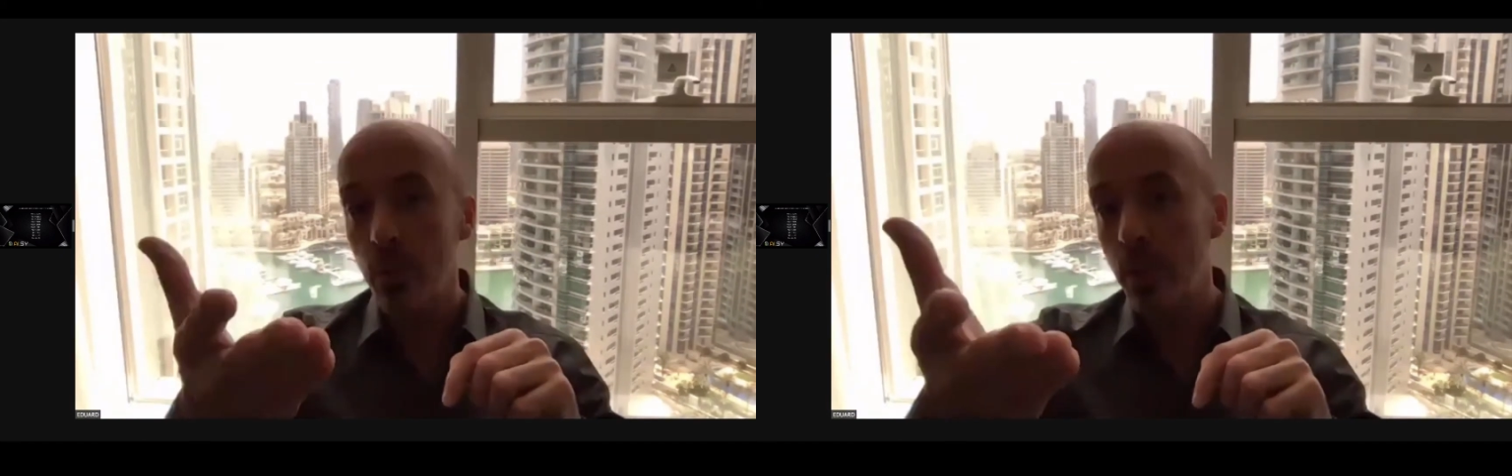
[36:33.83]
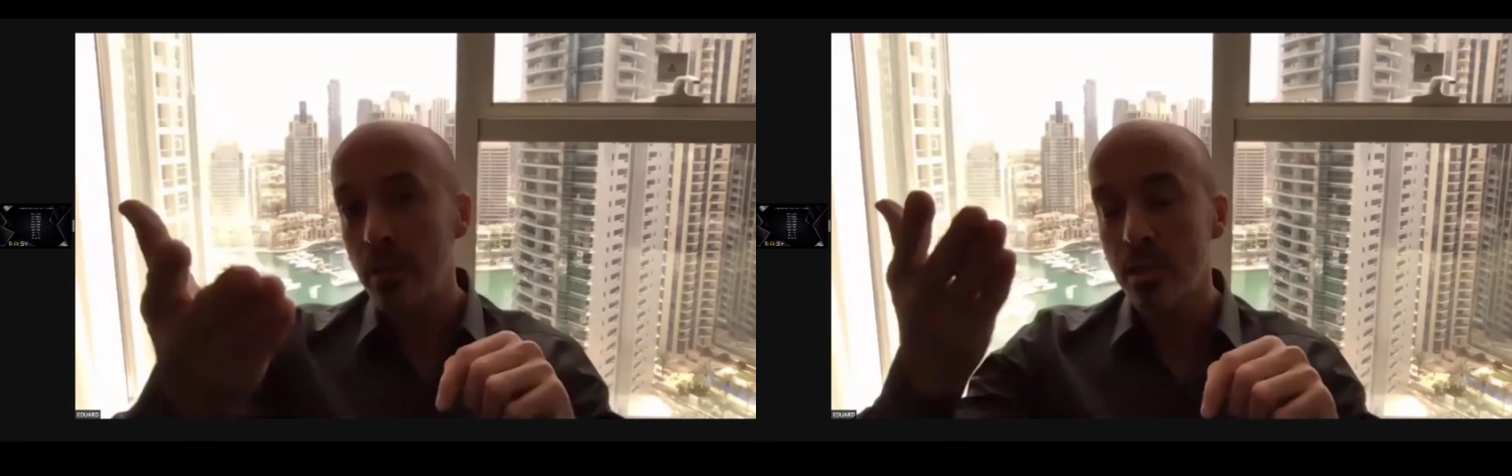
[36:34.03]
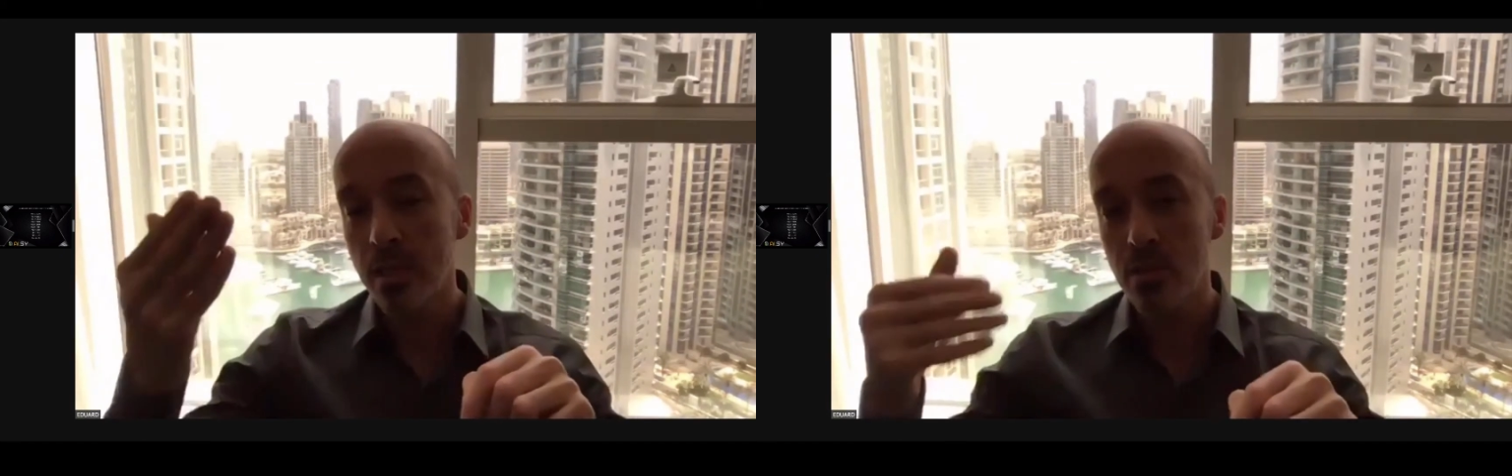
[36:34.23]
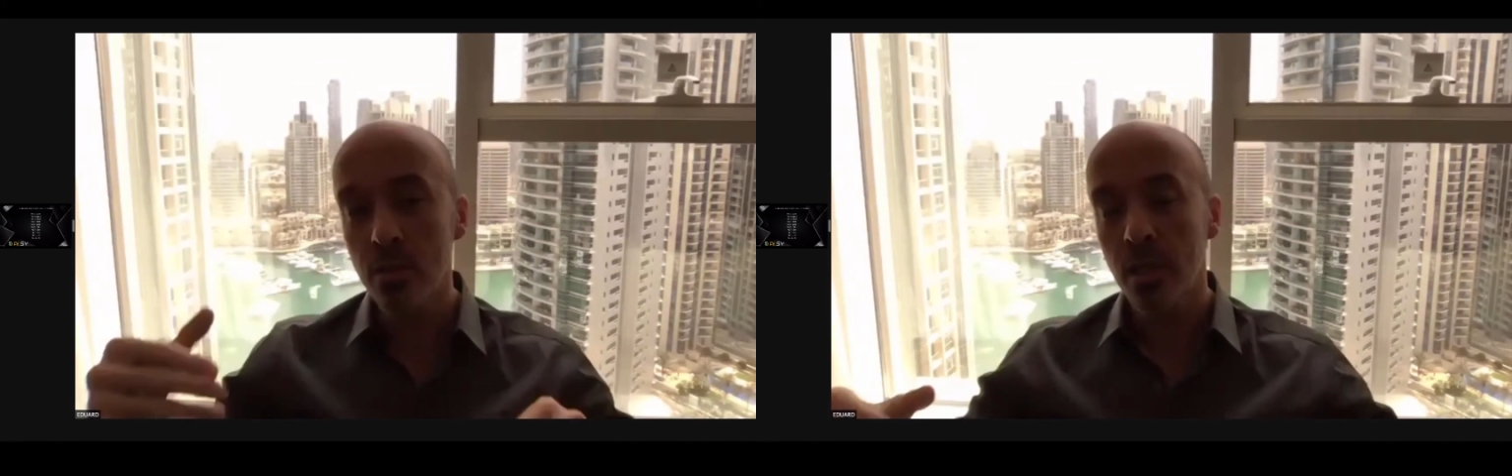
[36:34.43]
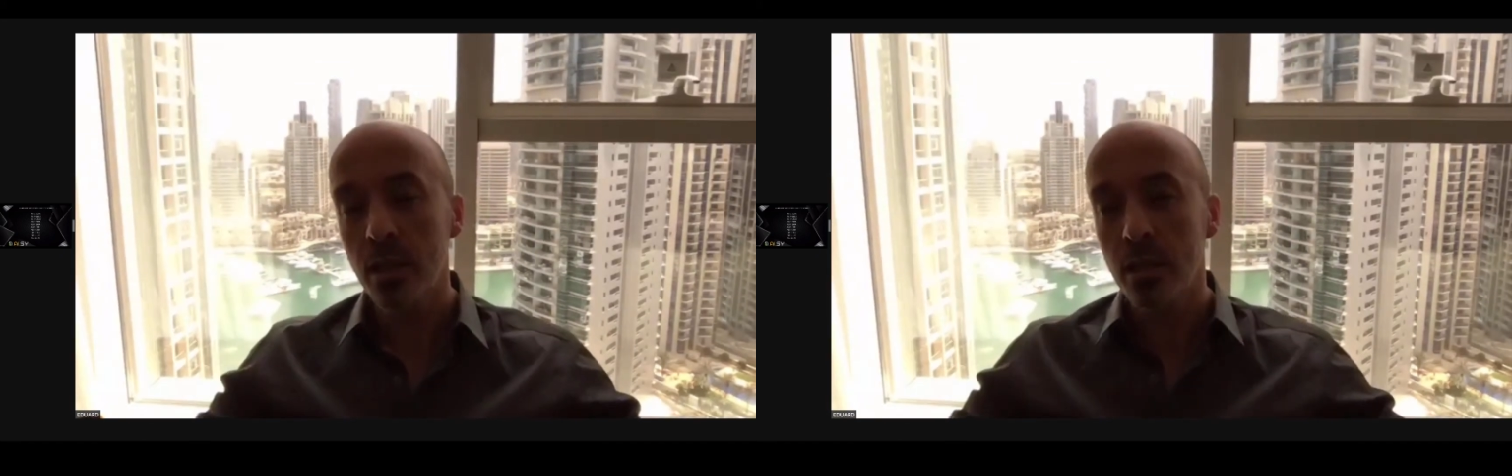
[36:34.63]
makes sense
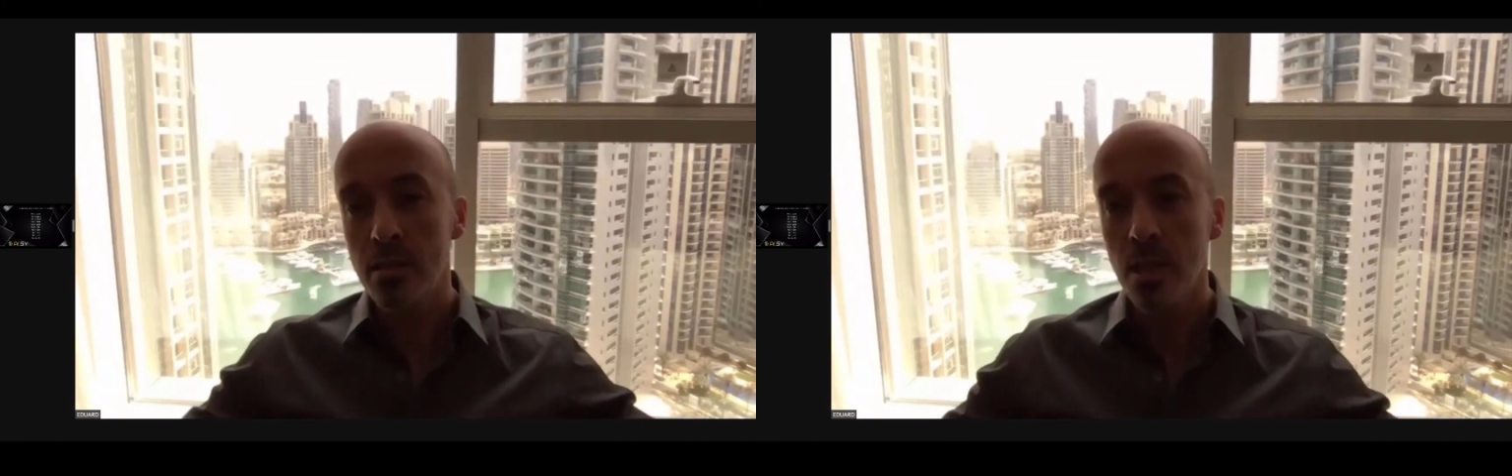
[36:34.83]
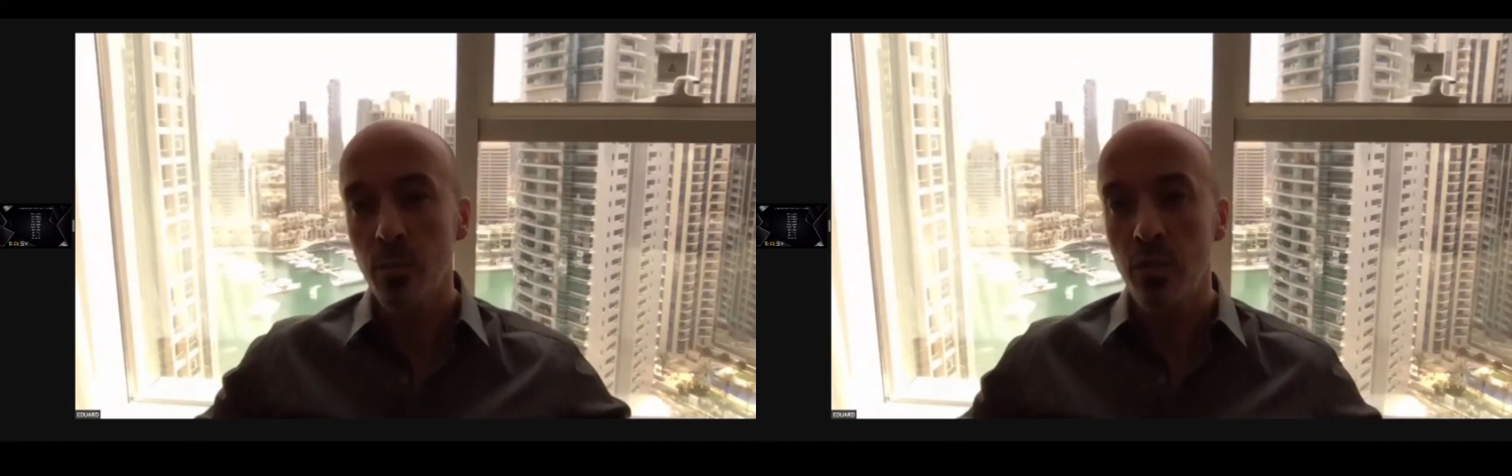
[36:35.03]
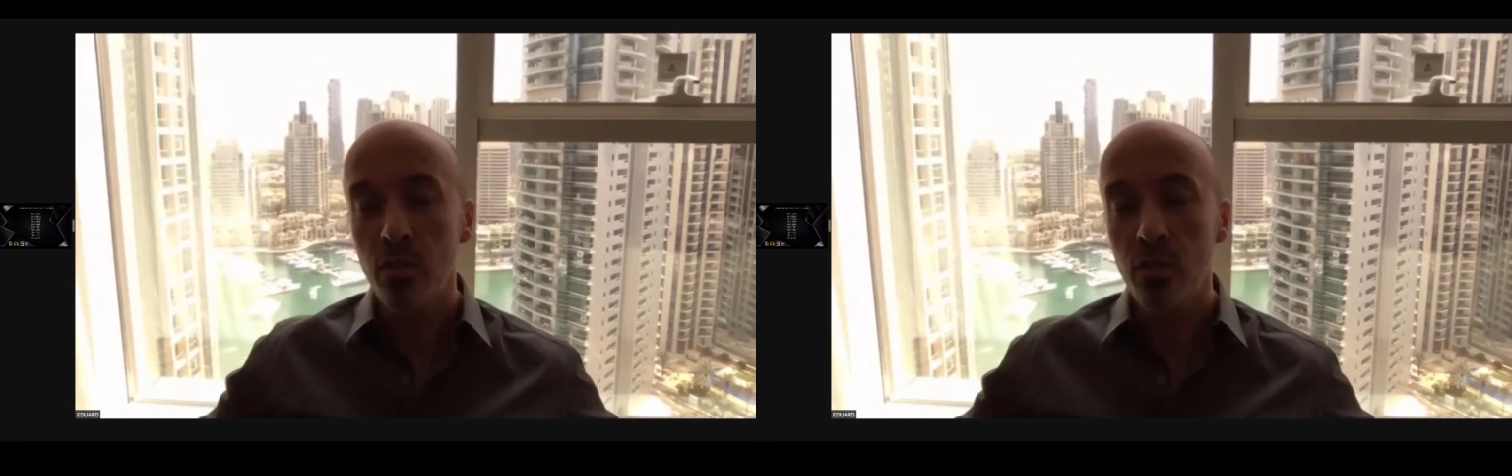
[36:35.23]
looking at this number,